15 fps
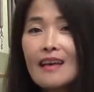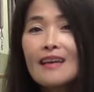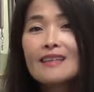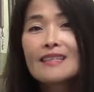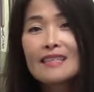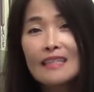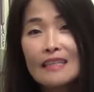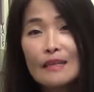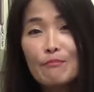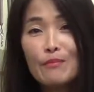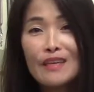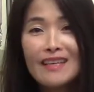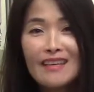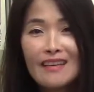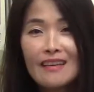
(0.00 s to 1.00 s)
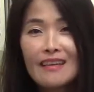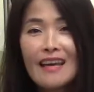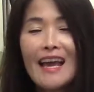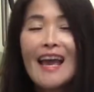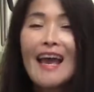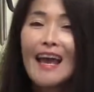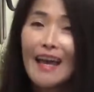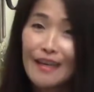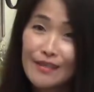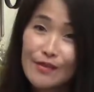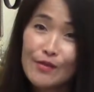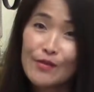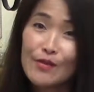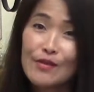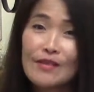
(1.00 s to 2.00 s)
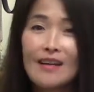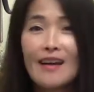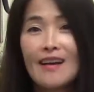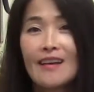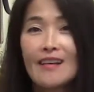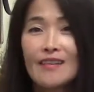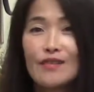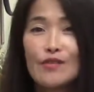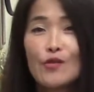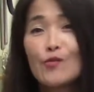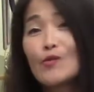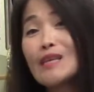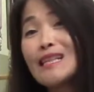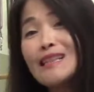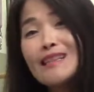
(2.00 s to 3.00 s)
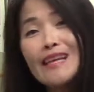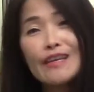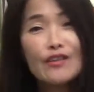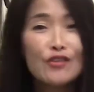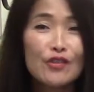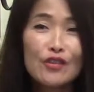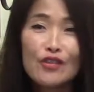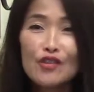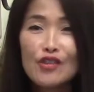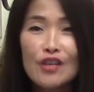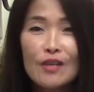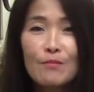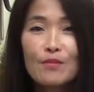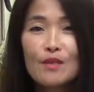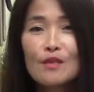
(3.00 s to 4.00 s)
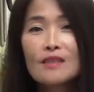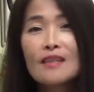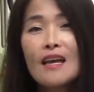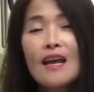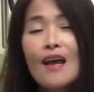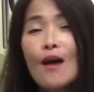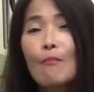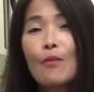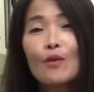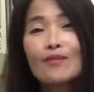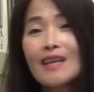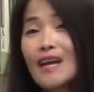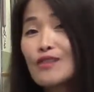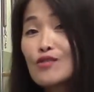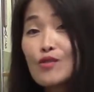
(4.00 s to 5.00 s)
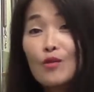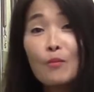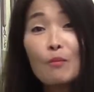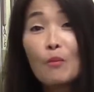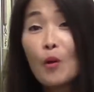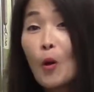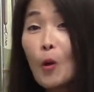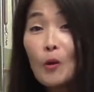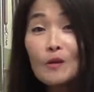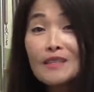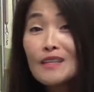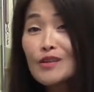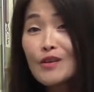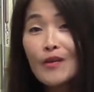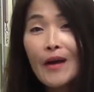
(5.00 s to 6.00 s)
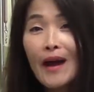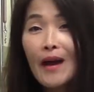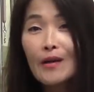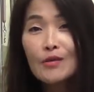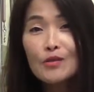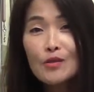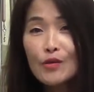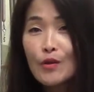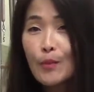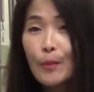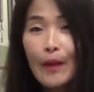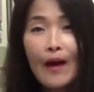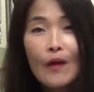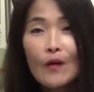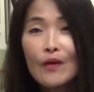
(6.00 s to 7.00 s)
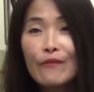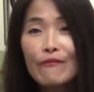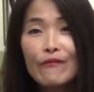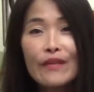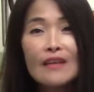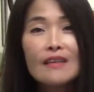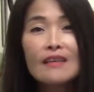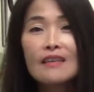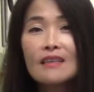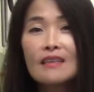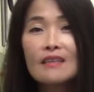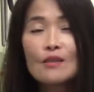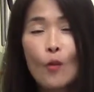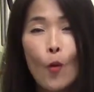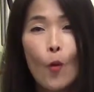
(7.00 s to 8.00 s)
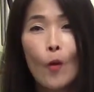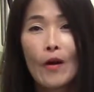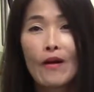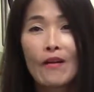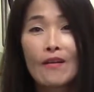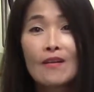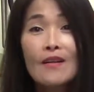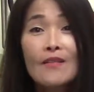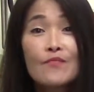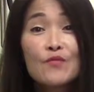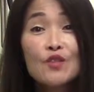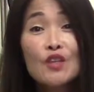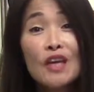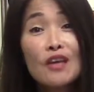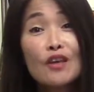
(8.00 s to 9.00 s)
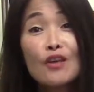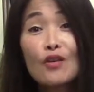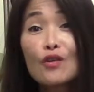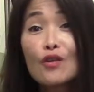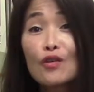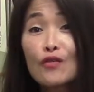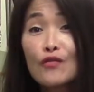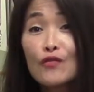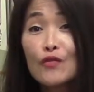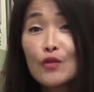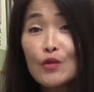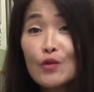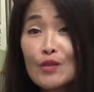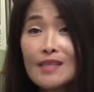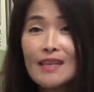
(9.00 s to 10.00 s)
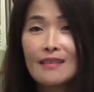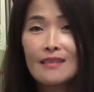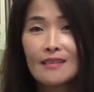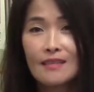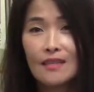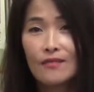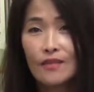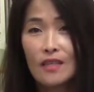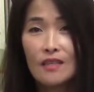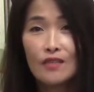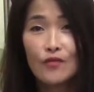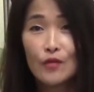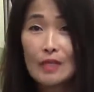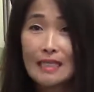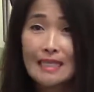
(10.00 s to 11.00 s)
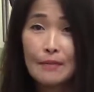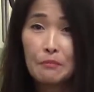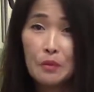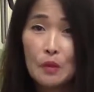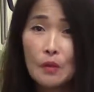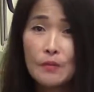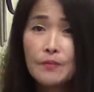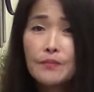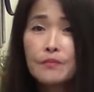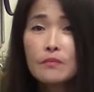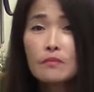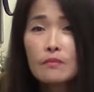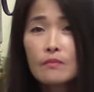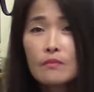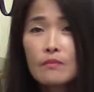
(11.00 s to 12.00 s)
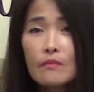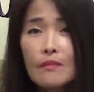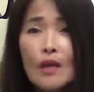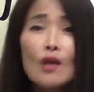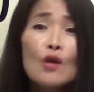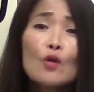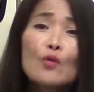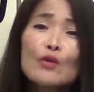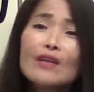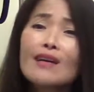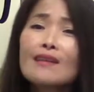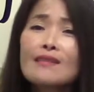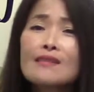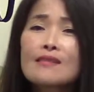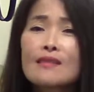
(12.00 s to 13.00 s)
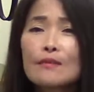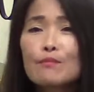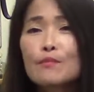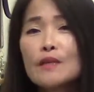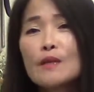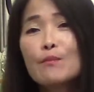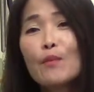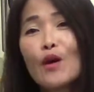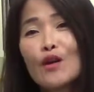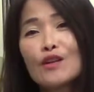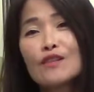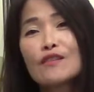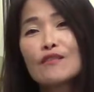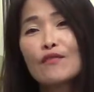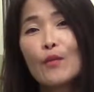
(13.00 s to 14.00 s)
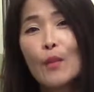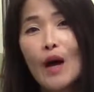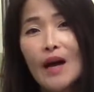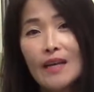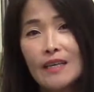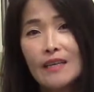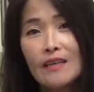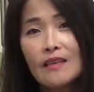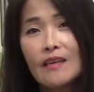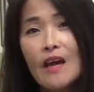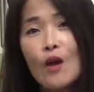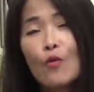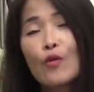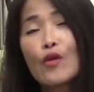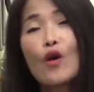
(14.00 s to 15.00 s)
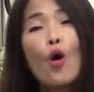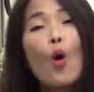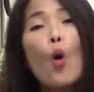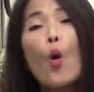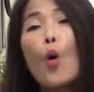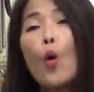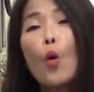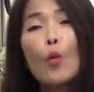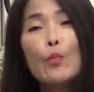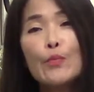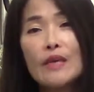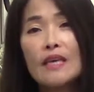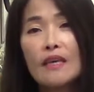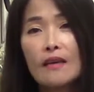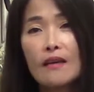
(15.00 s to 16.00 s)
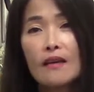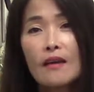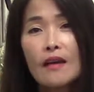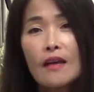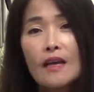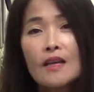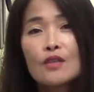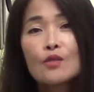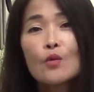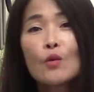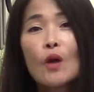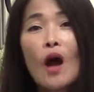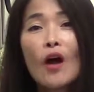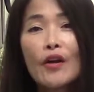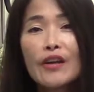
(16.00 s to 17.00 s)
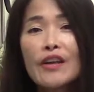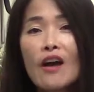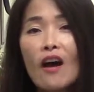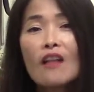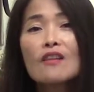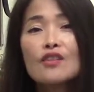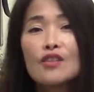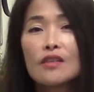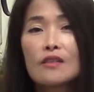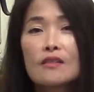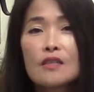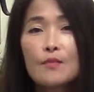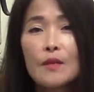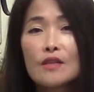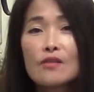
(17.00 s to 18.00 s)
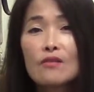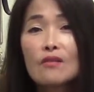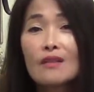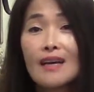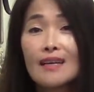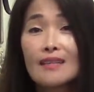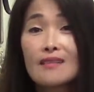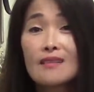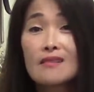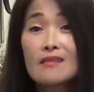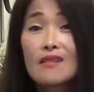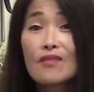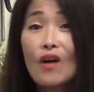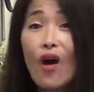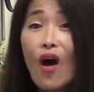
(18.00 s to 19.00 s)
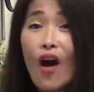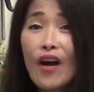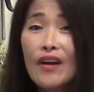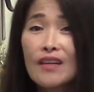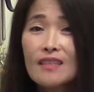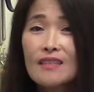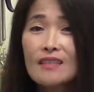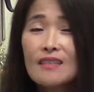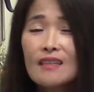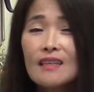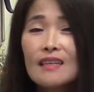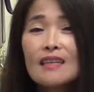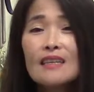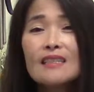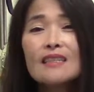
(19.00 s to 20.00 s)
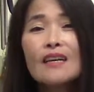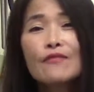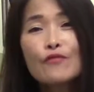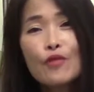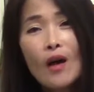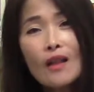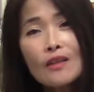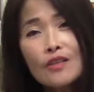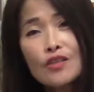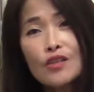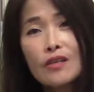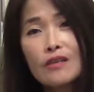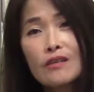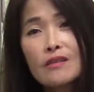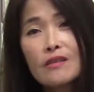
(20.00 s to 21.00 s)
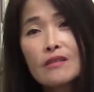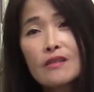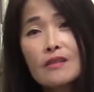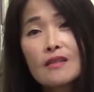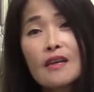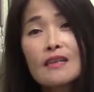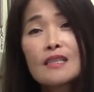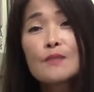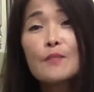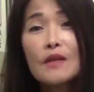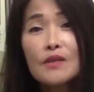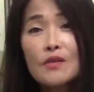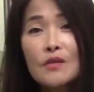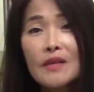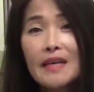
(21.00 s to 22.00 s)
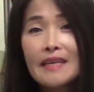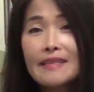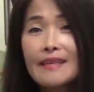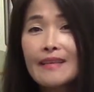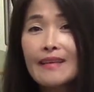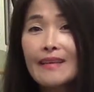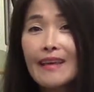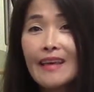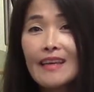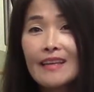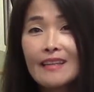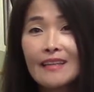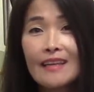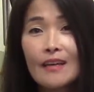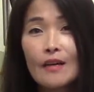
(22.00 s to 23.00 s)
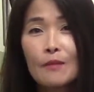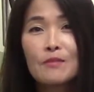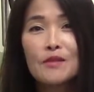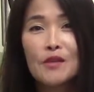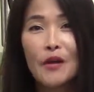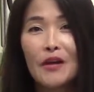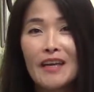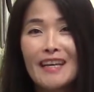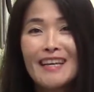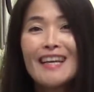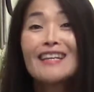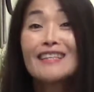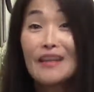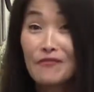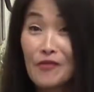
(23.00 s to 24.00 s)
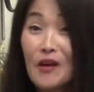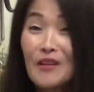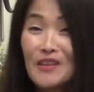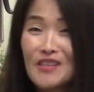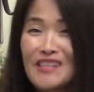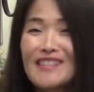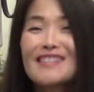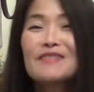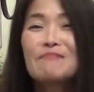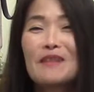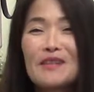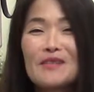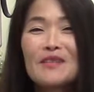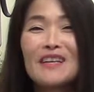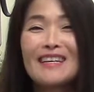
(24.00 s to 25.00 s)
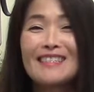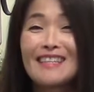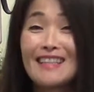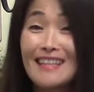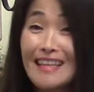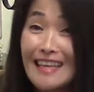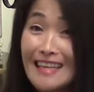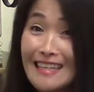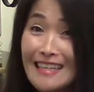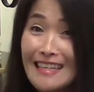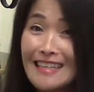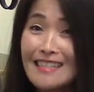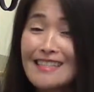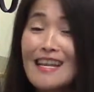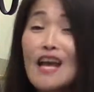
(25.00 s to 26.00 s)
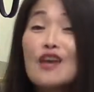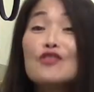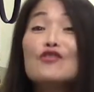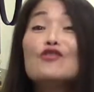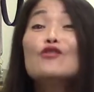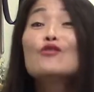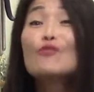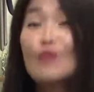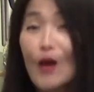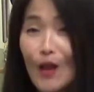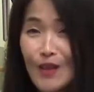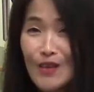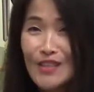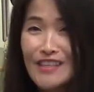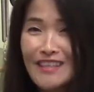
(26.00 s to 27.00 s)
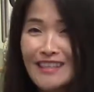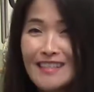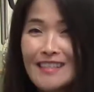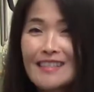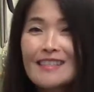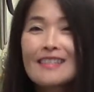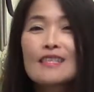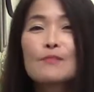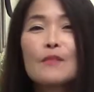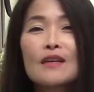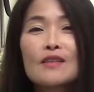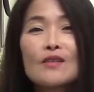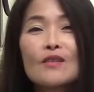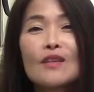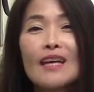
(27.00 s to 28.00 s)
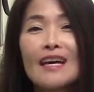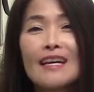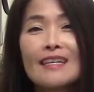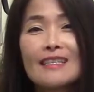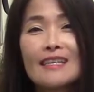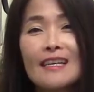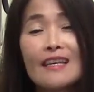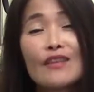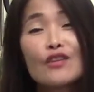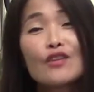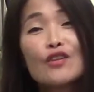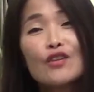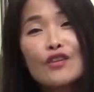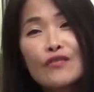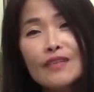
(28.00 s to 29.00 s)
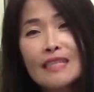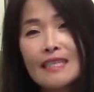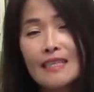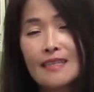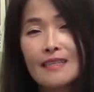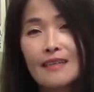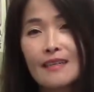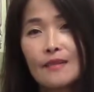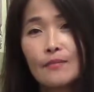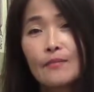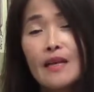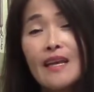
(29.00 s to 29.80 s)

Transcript: sleeping, exercise, your relationships, potential mold in your house or amalgam fillings, or checking your food sensitivities, for example. We're not simply parts of a body, we're a whole being. So, cardiologist specializes in the heart Nephrologists specialize in the kidney, I'm sorry, nephrologists specialize in the kidneys. Neurologists specialize in the nervous system.